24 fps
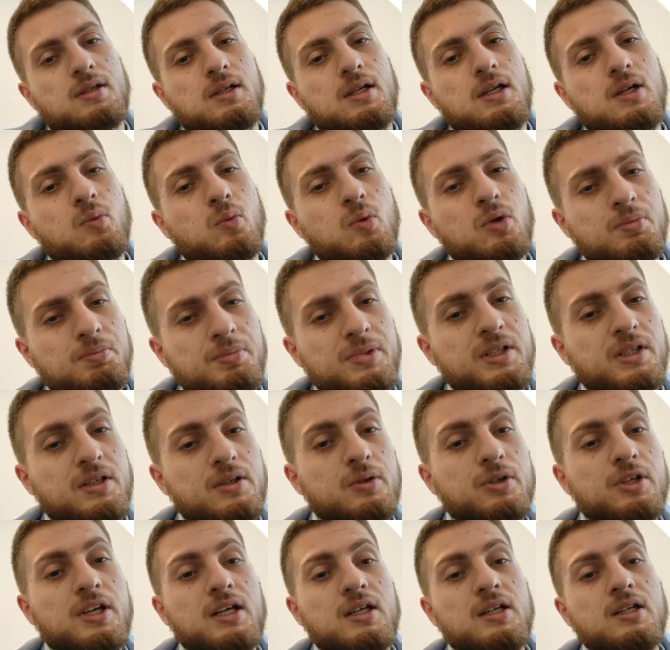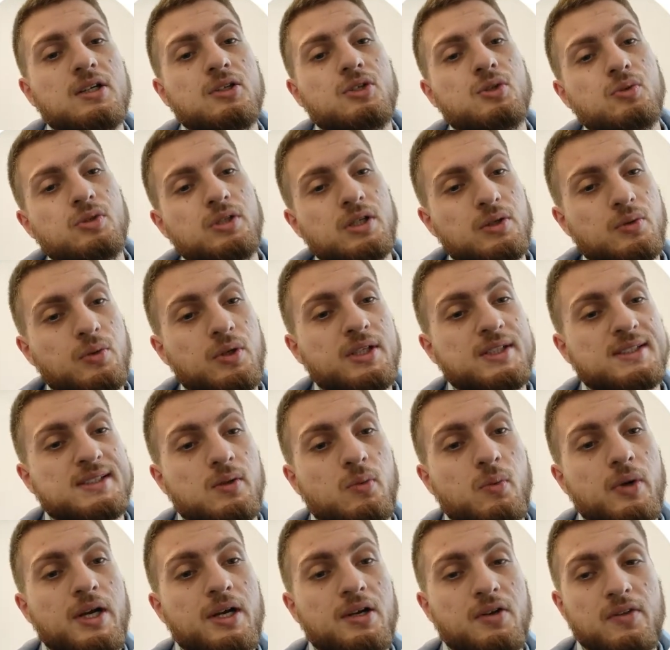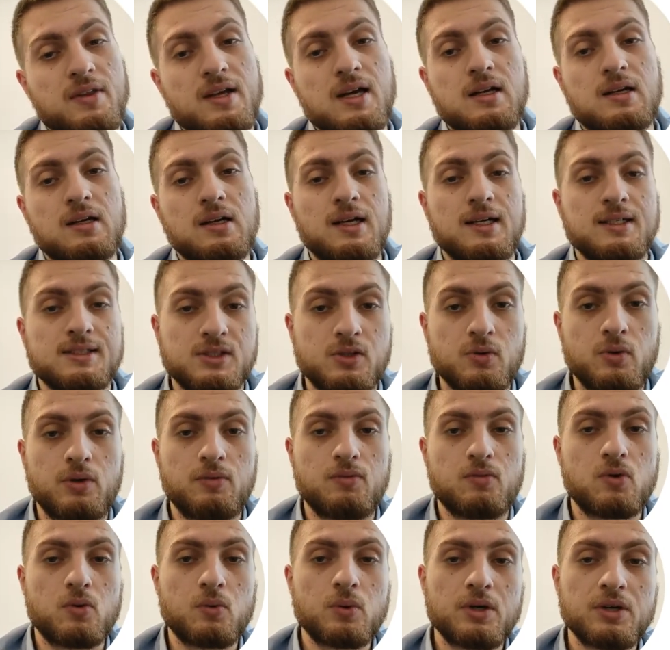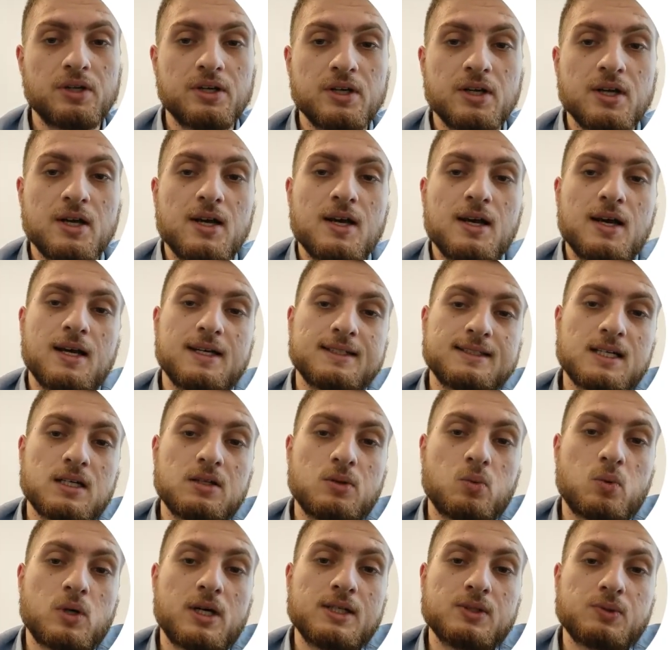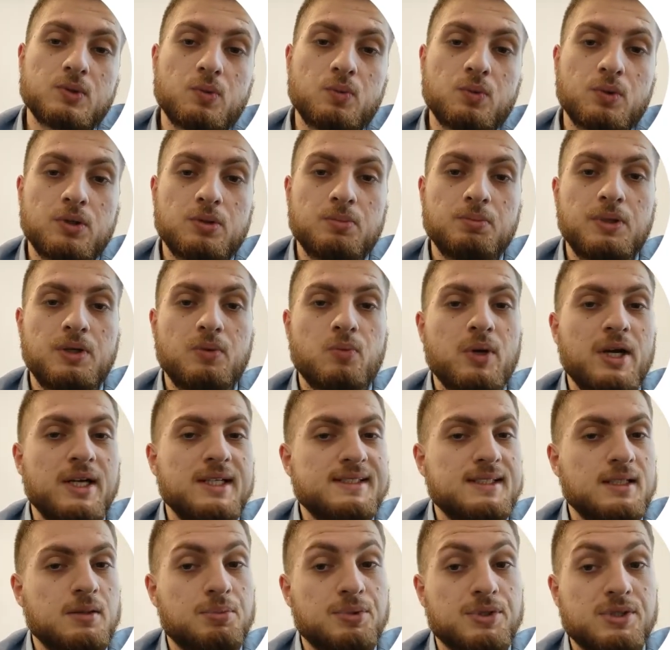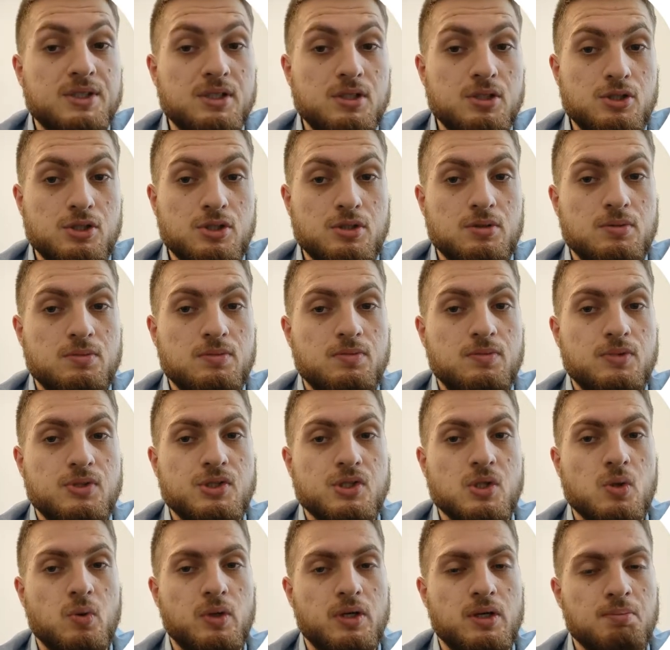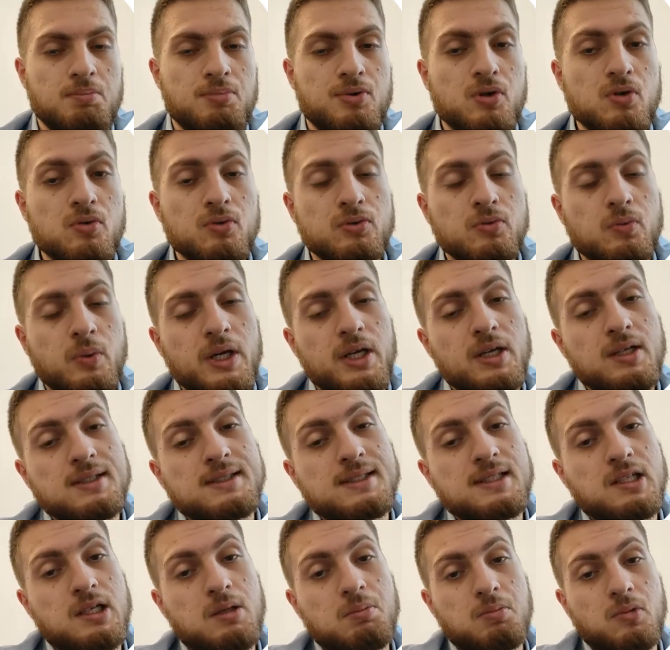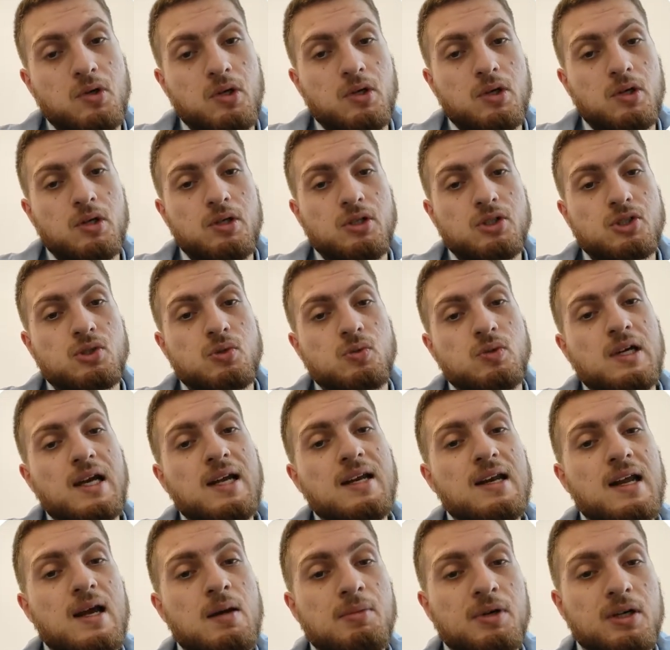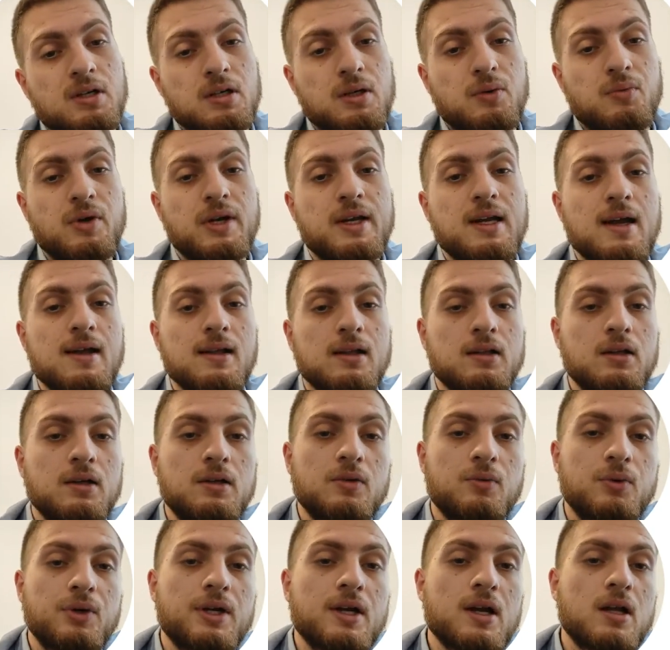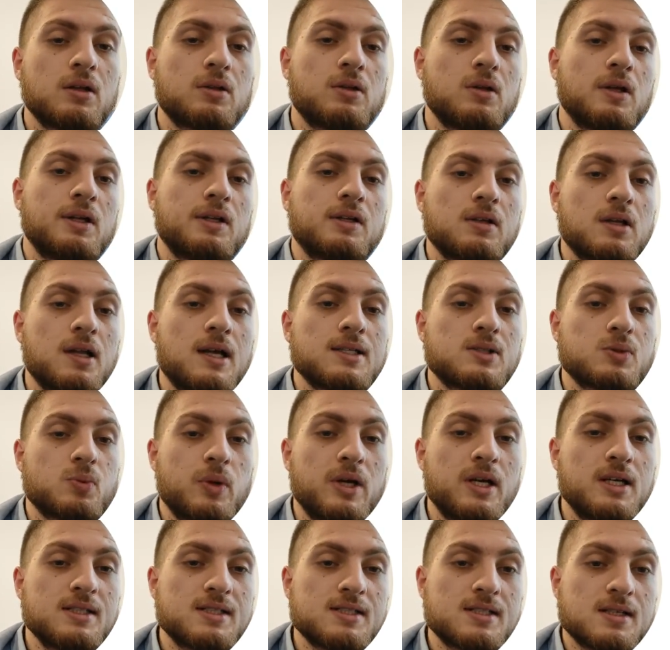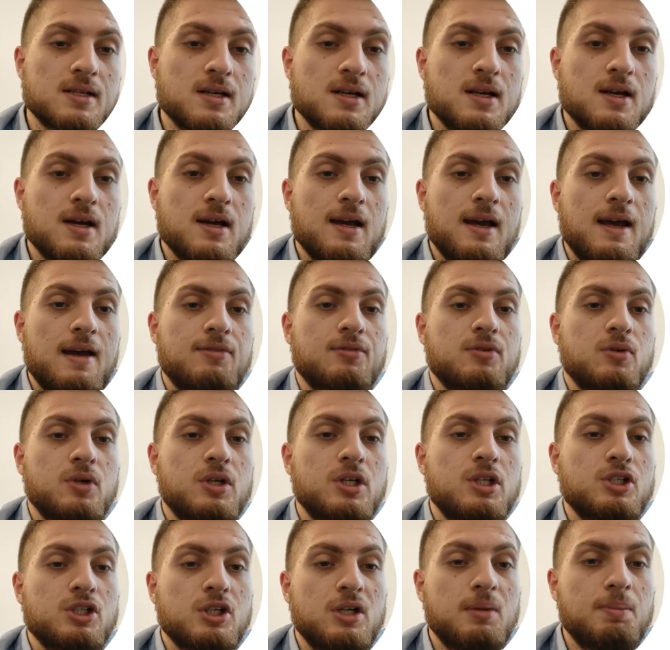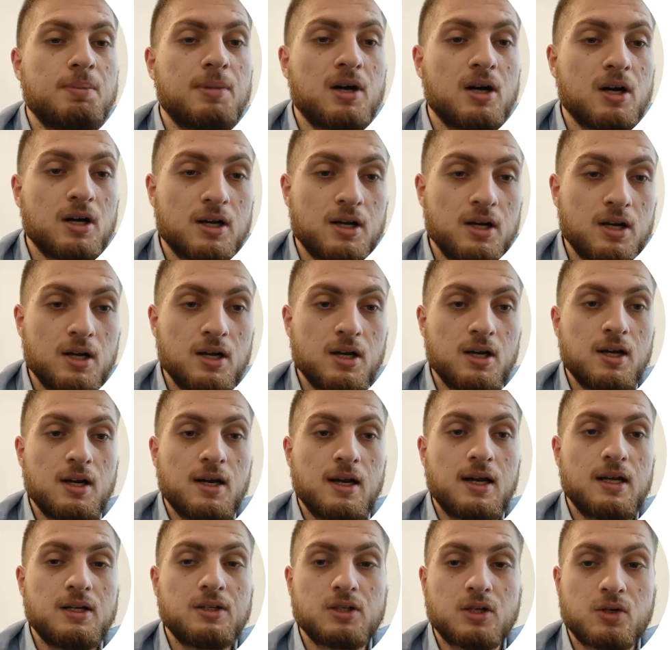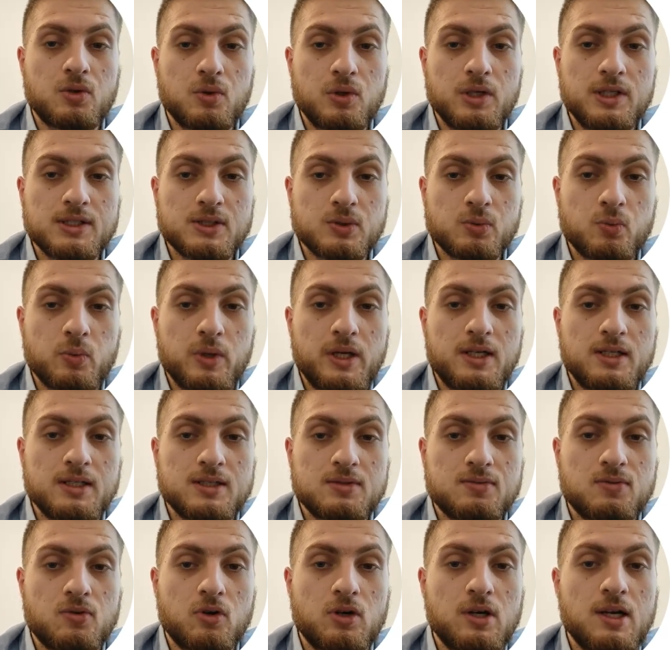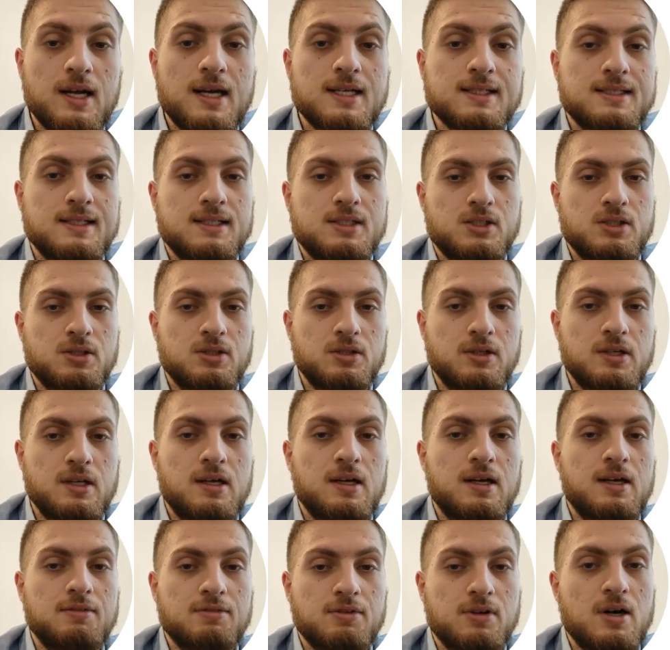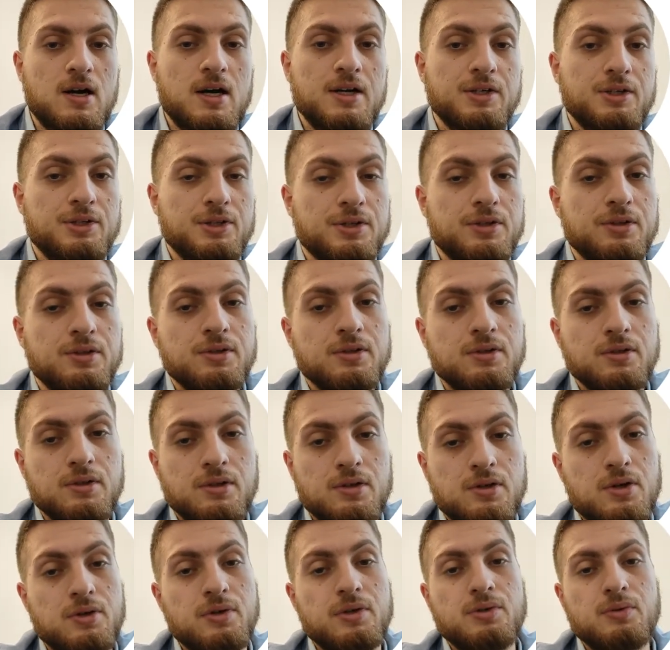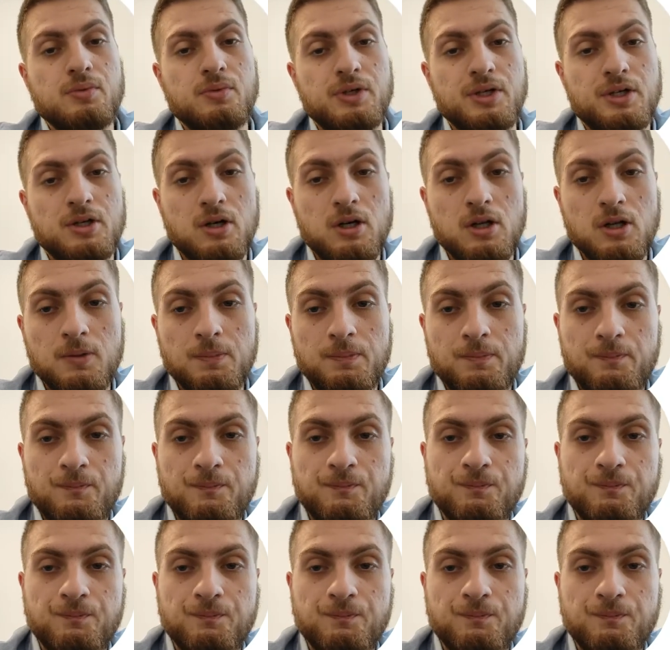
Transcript: it would be a good idea to decrease the weight on that class going forward, as otherwise we would be wasting precision. So an improved weighting scheme is to dynamically recalculate class weights after each epoch and decrease weights for classes that have higher current recall.